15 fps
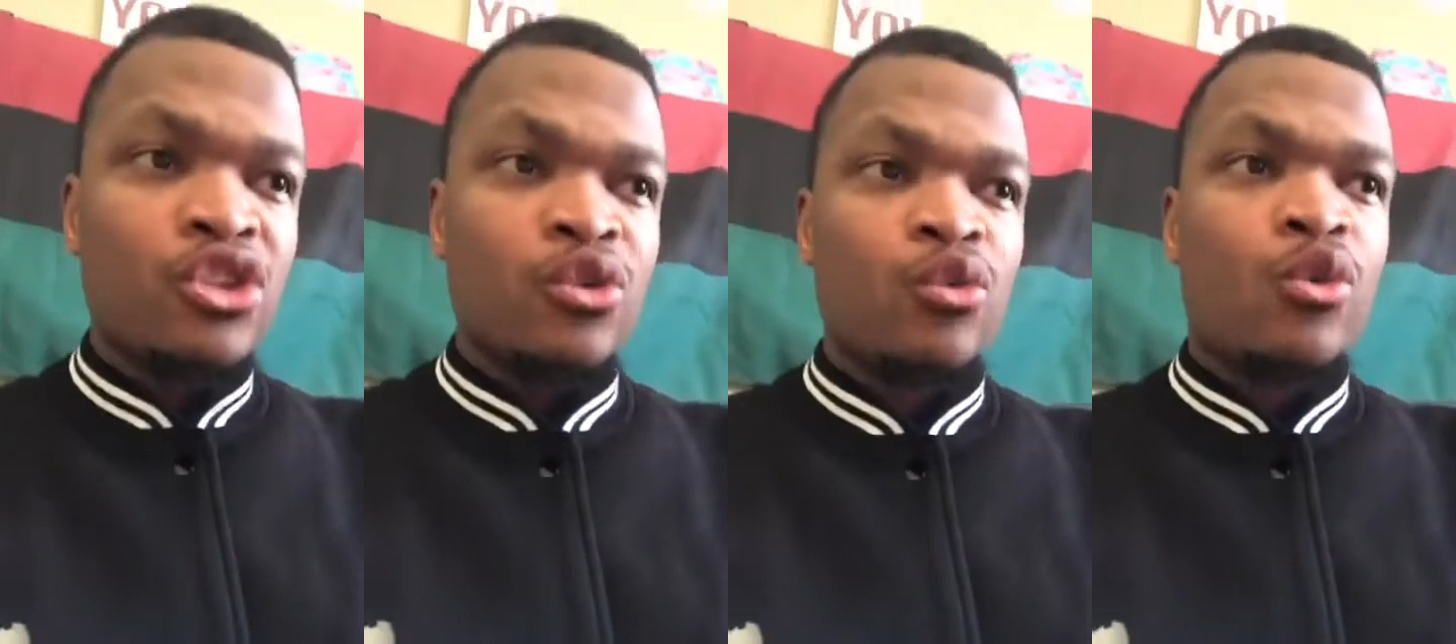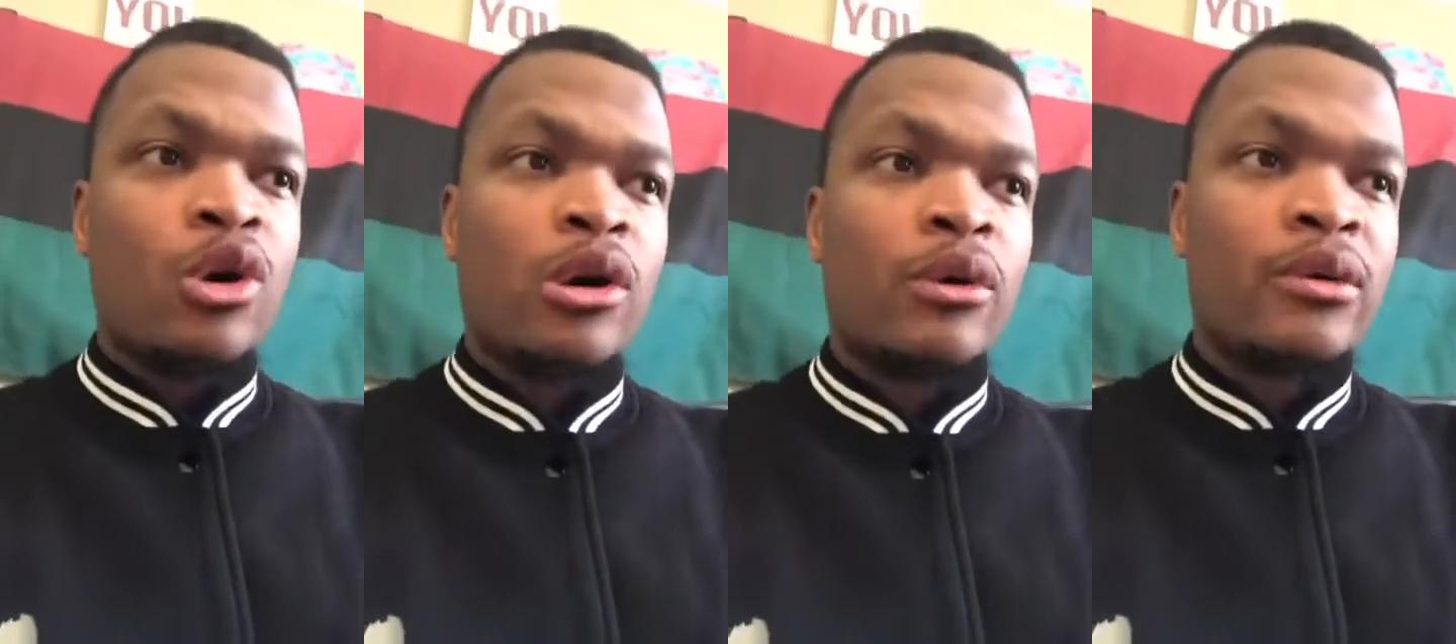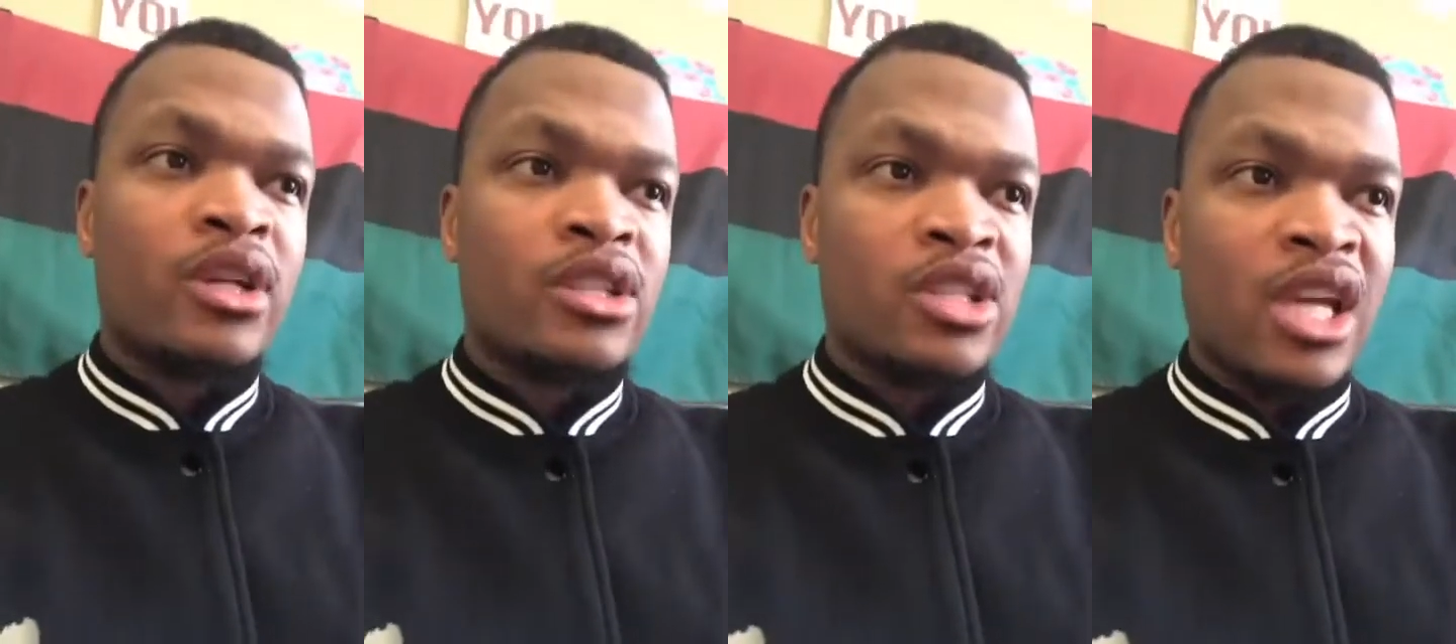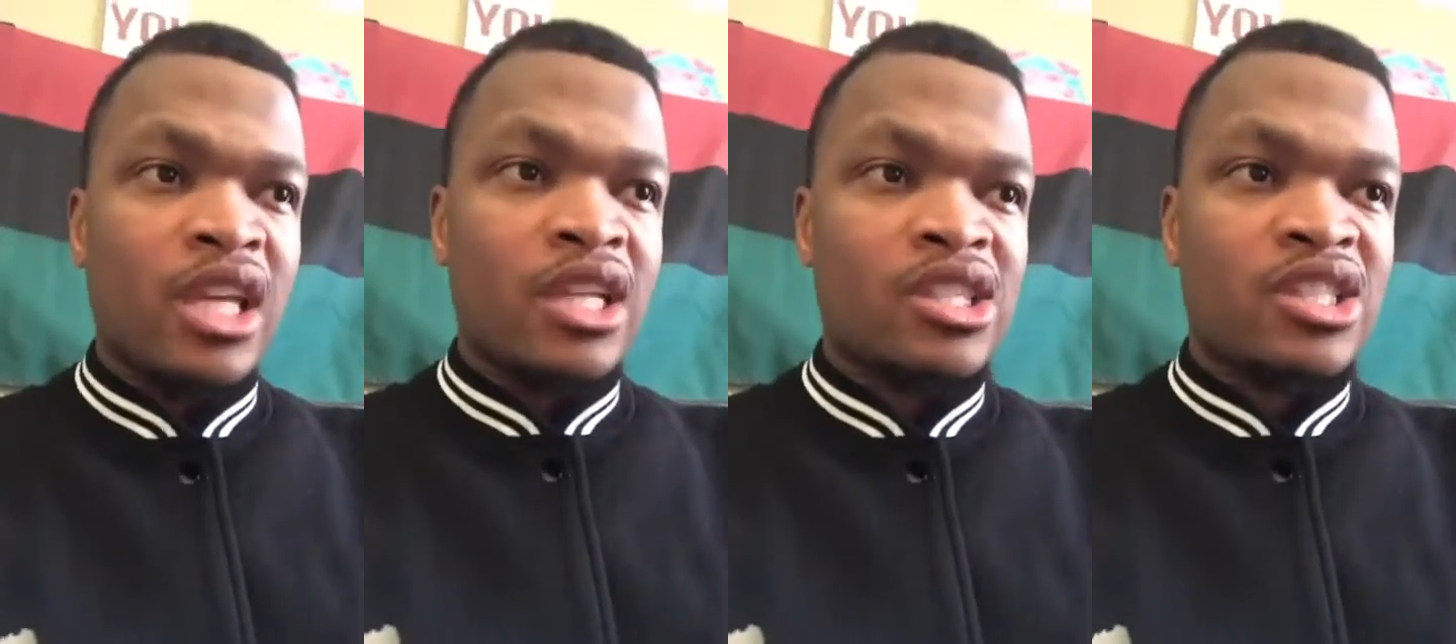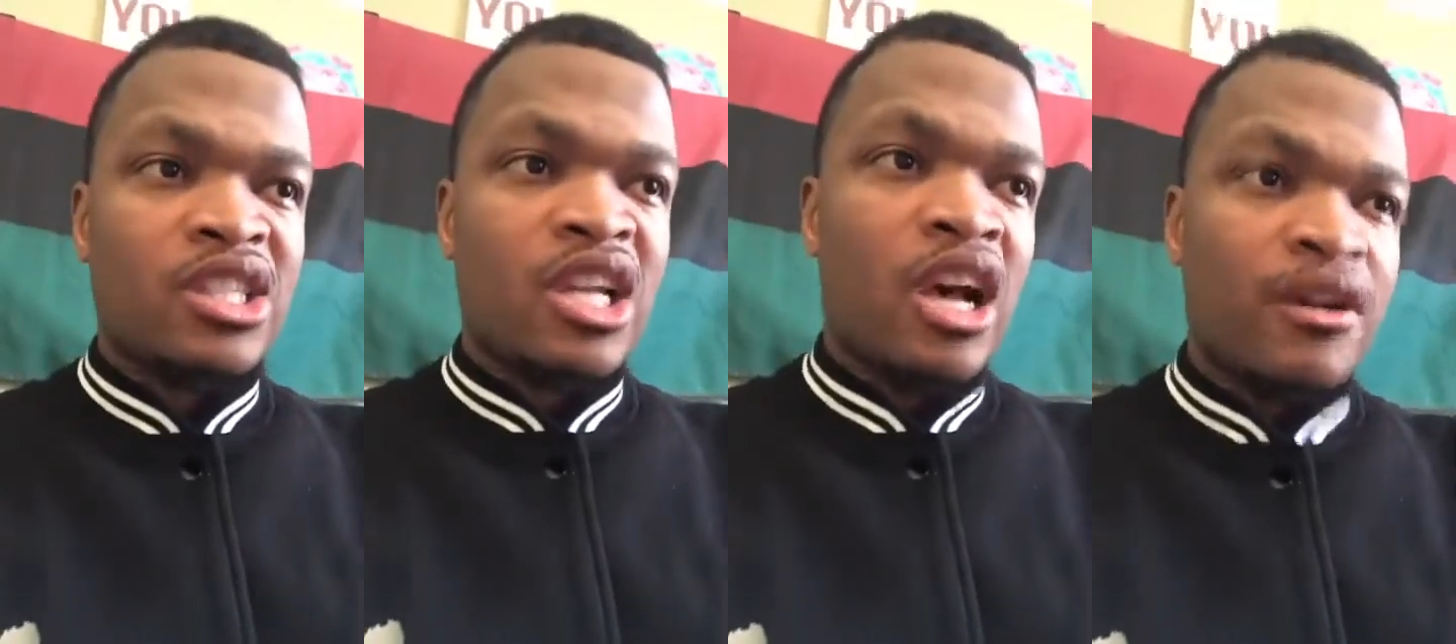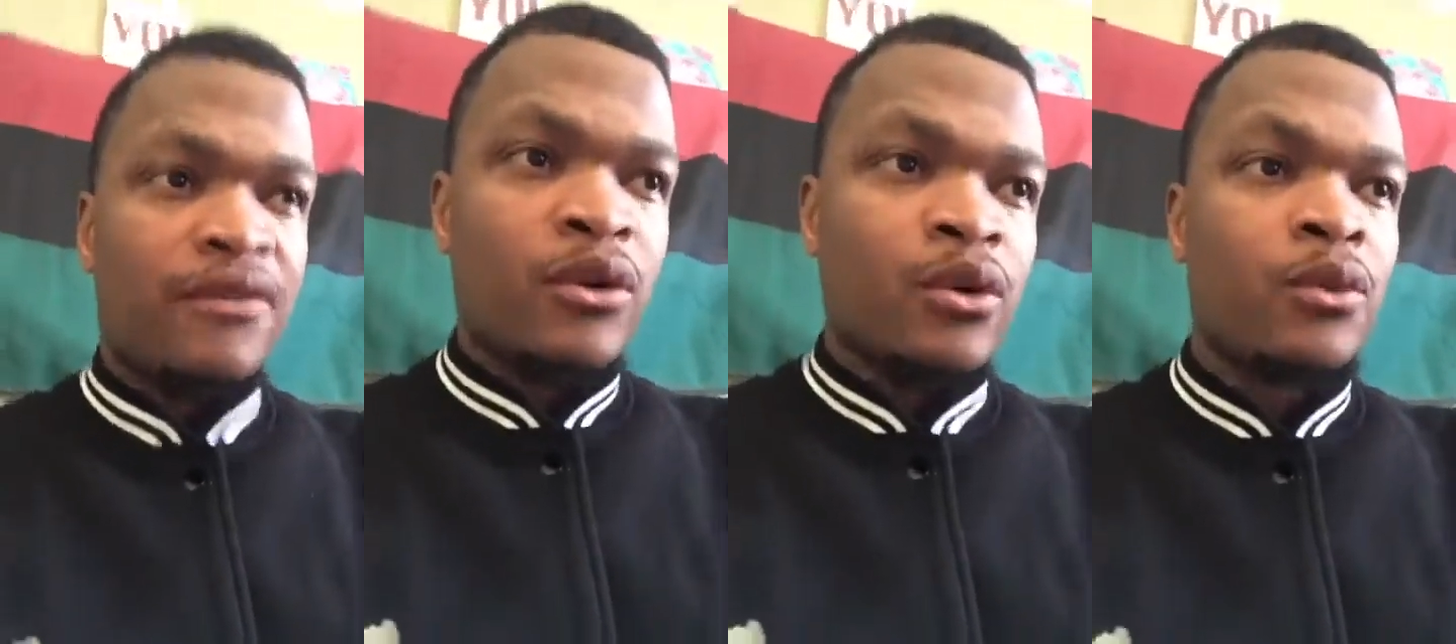warriors, and a
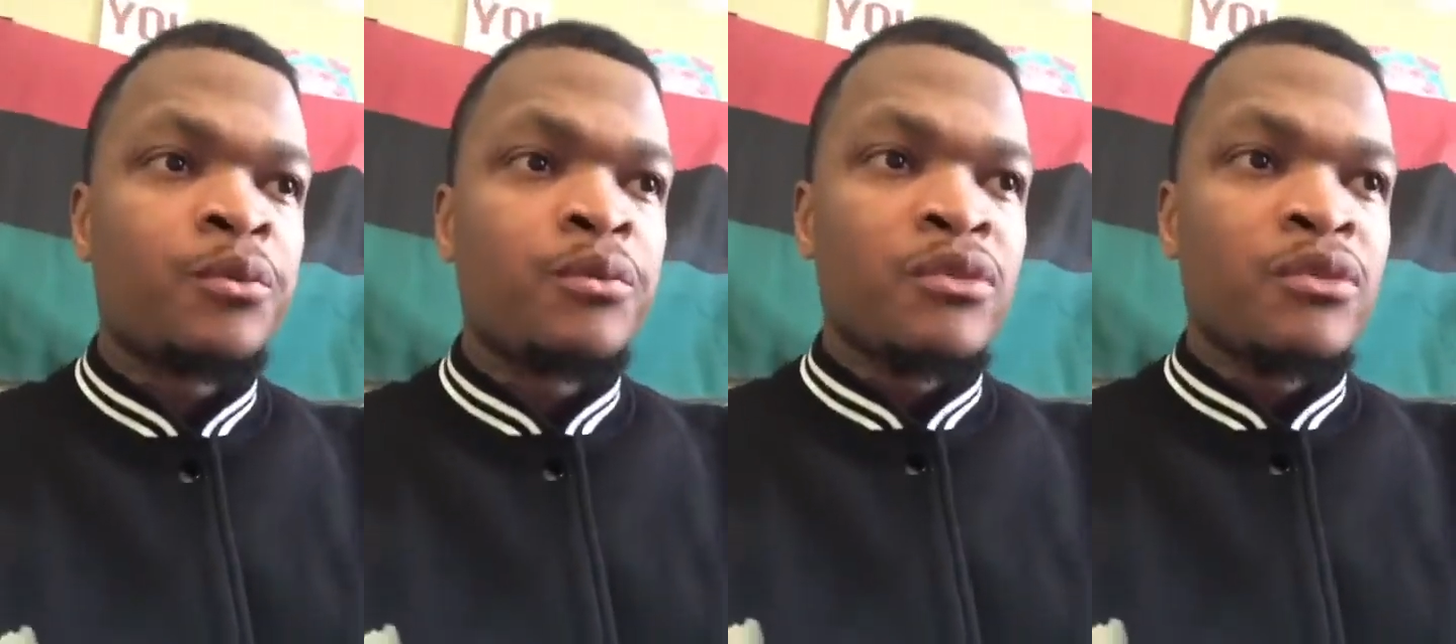Safo,